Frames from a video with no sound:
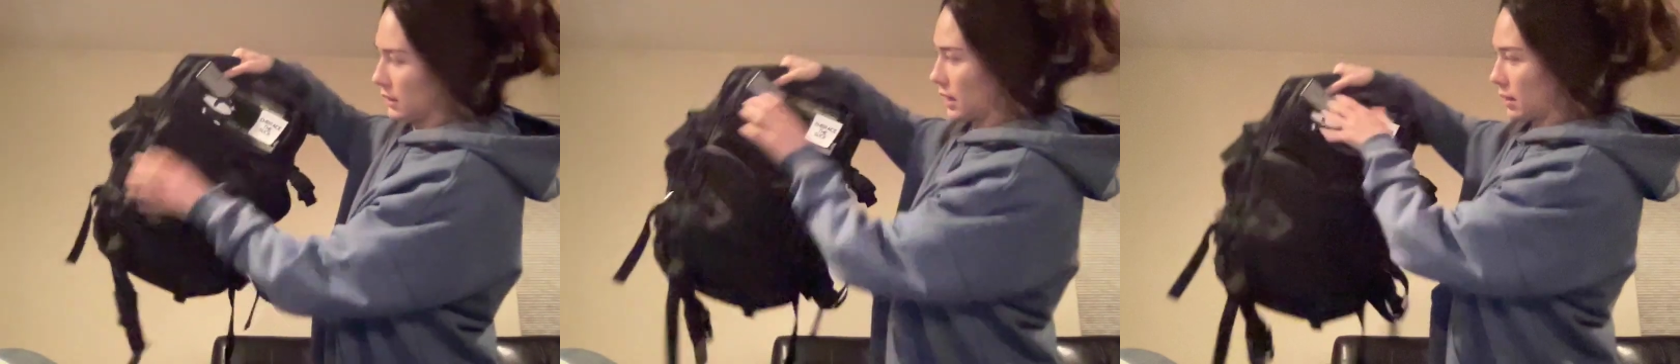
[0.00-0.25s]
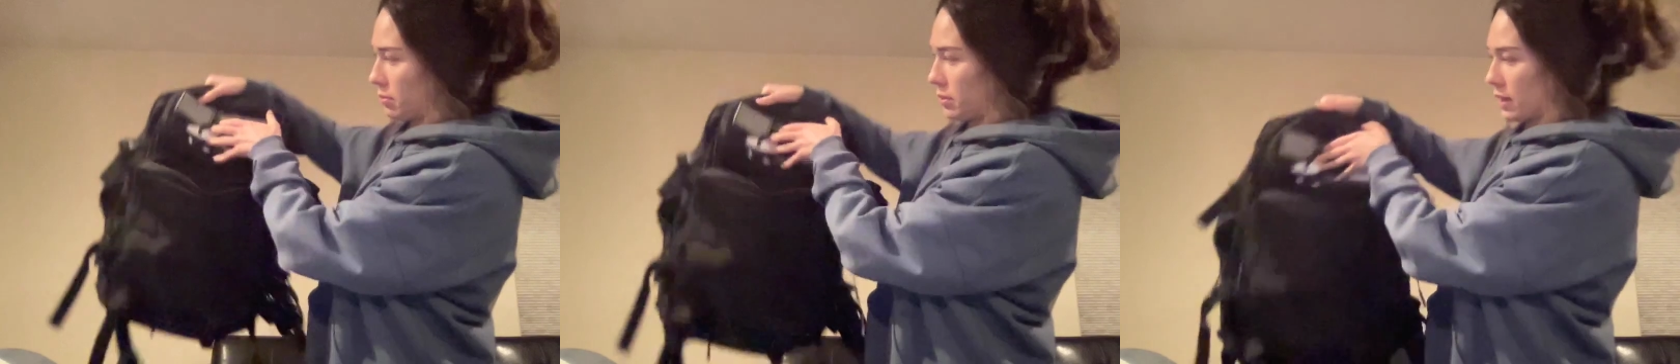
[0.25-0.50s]

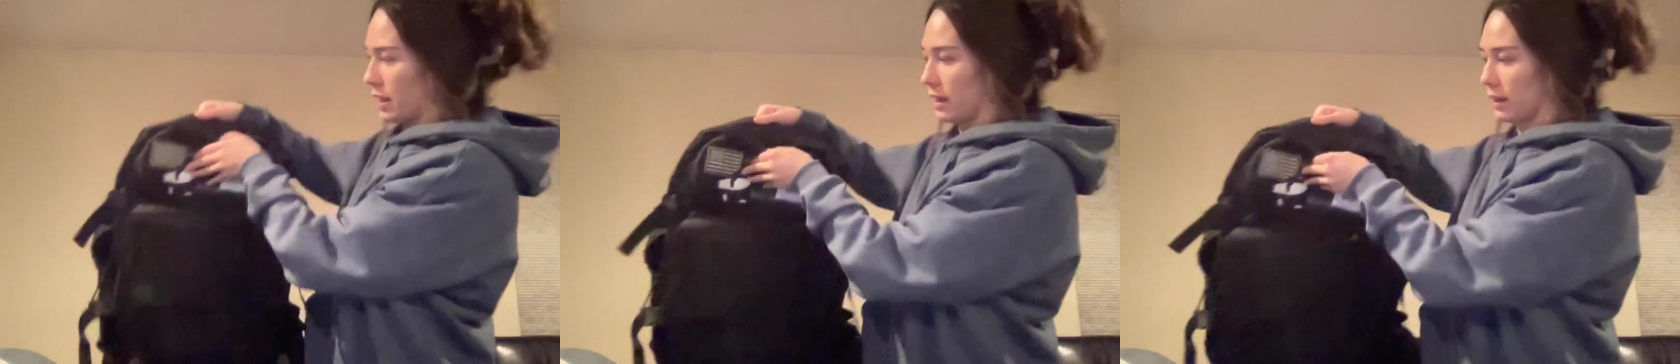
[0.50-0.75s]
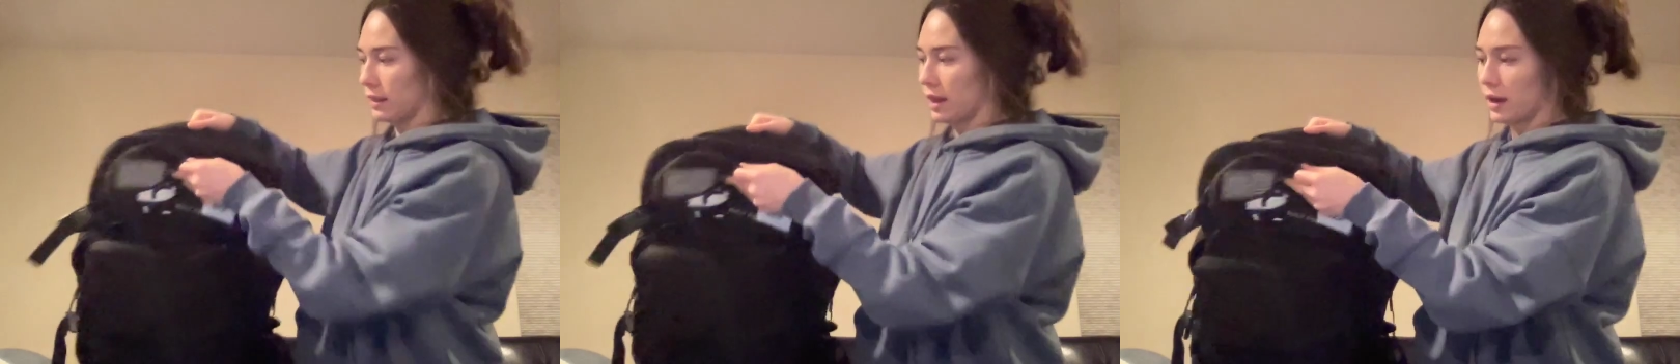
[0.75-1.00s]
I put
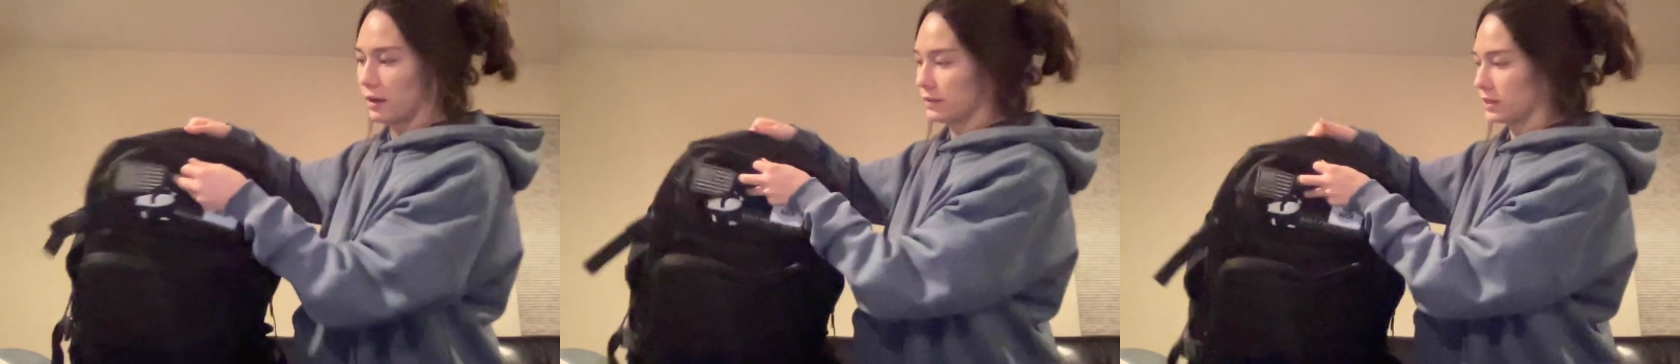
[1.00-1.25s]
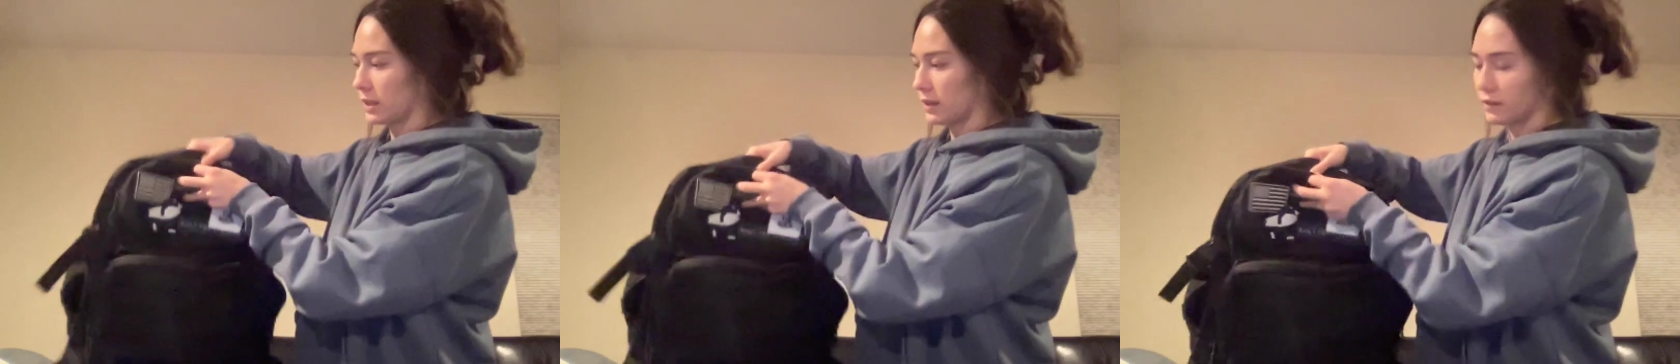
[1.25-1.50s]
a lot of
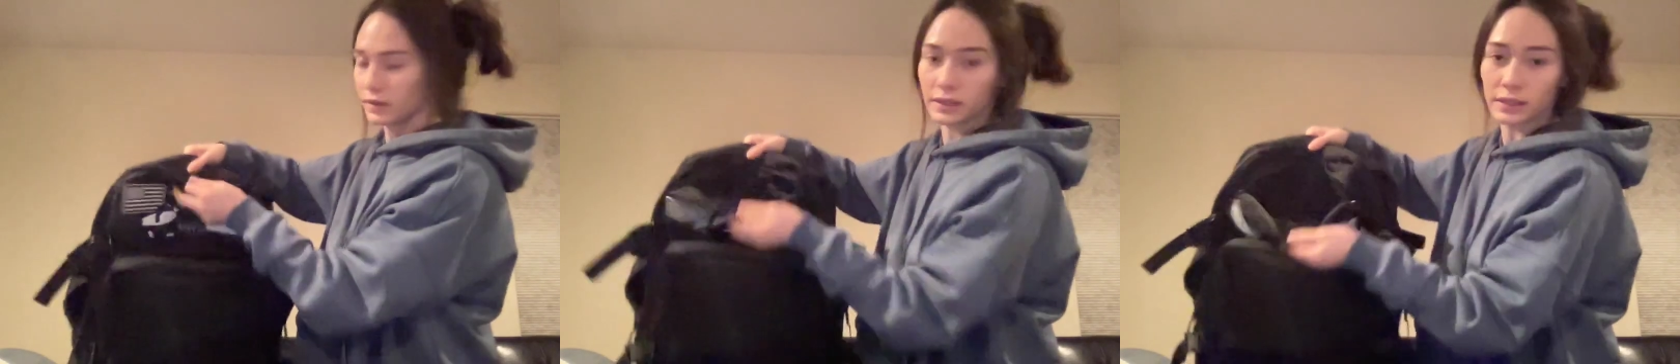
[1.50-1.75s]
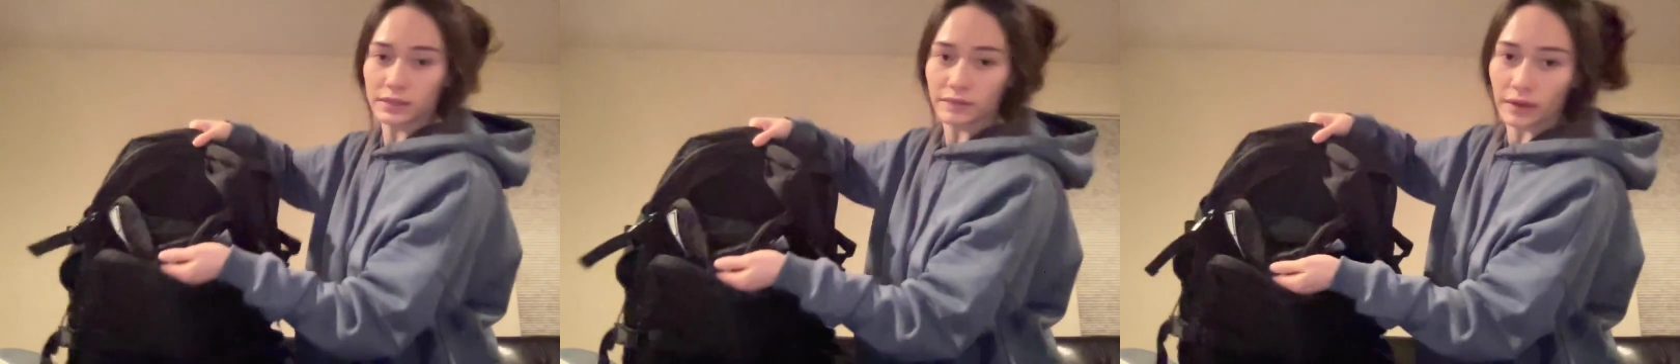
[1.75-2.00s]
stuff in
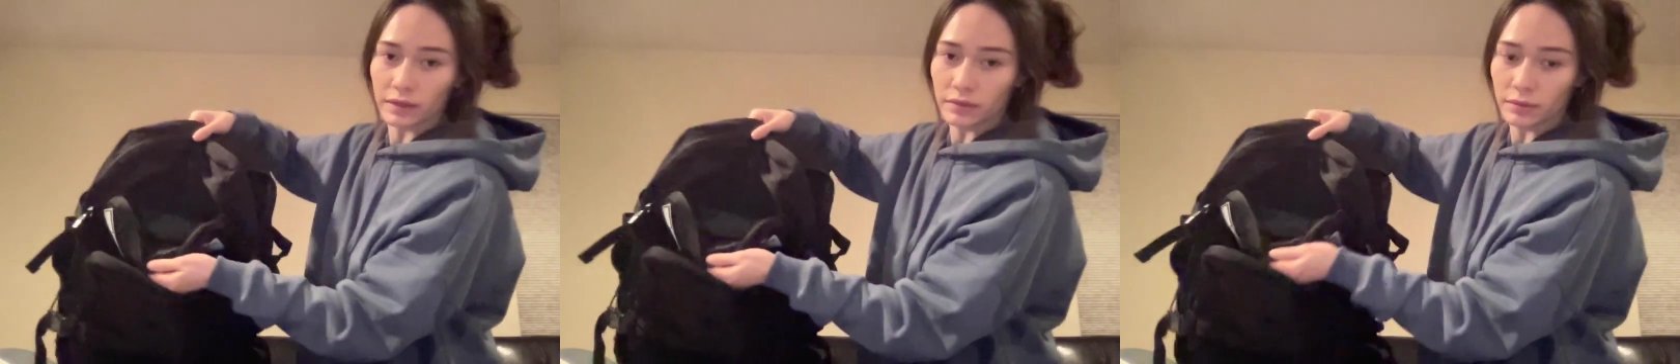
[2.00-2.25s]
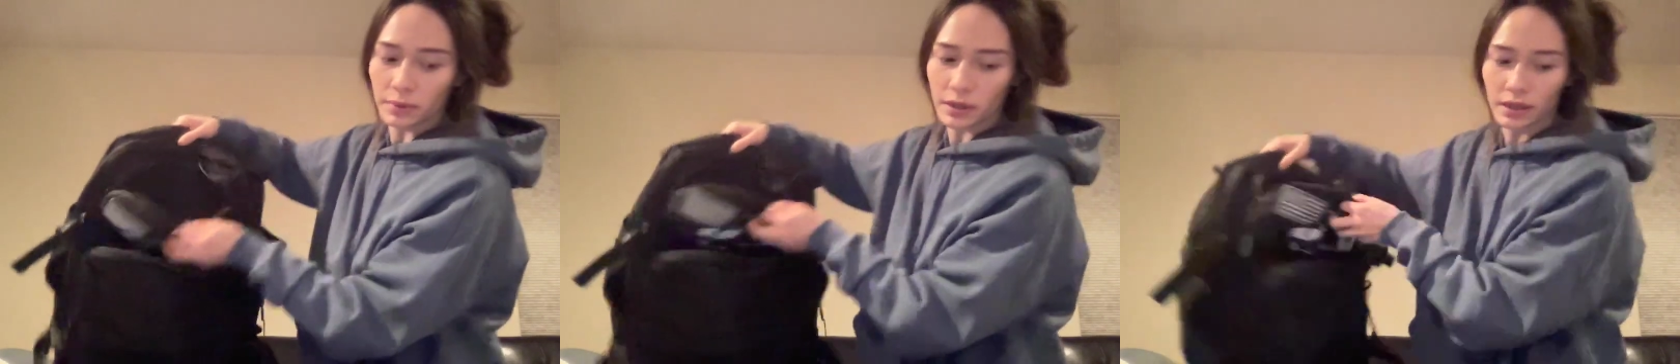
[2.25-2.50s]
this very
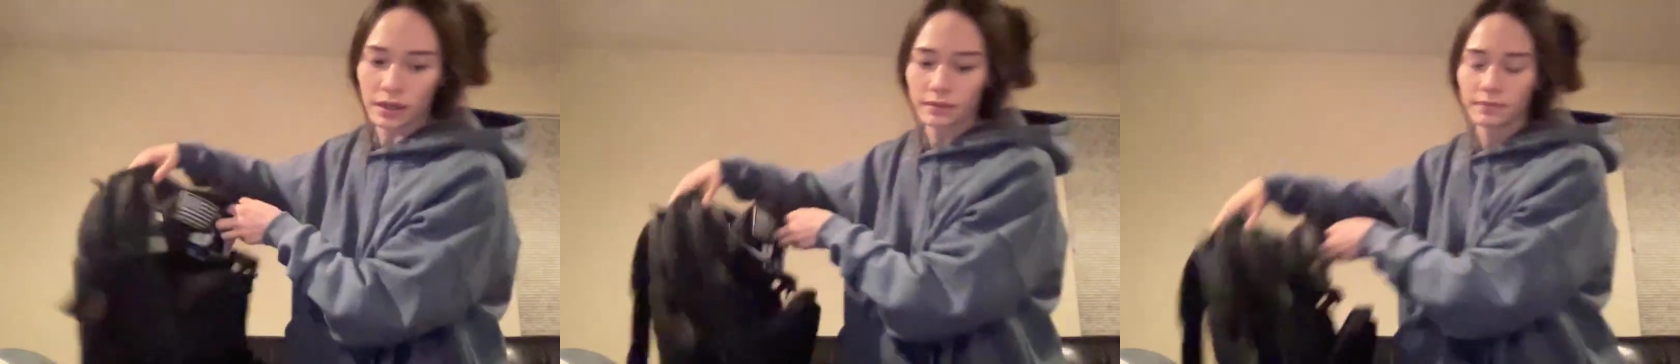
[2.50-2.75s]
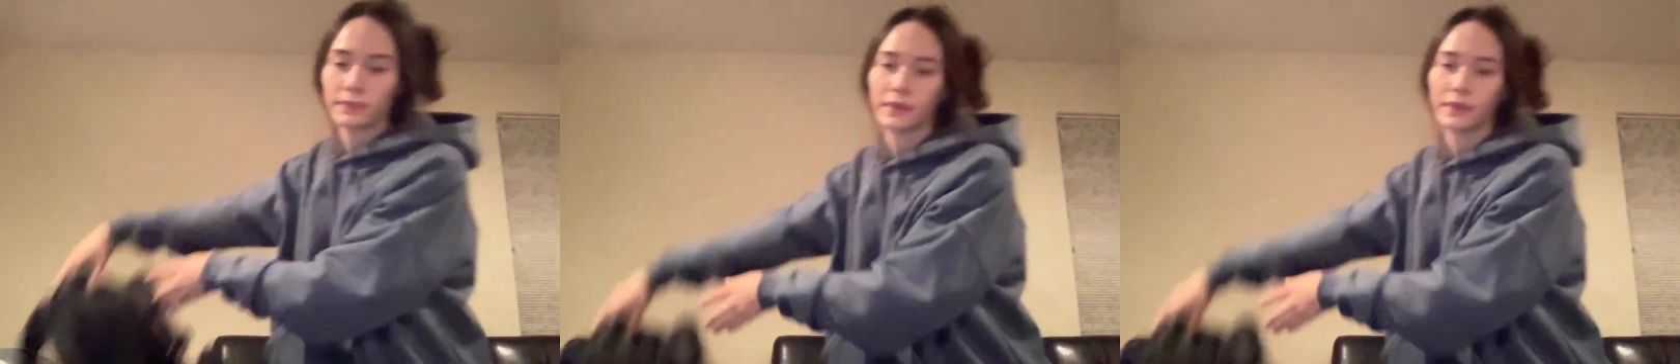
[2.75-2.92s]
front pocket.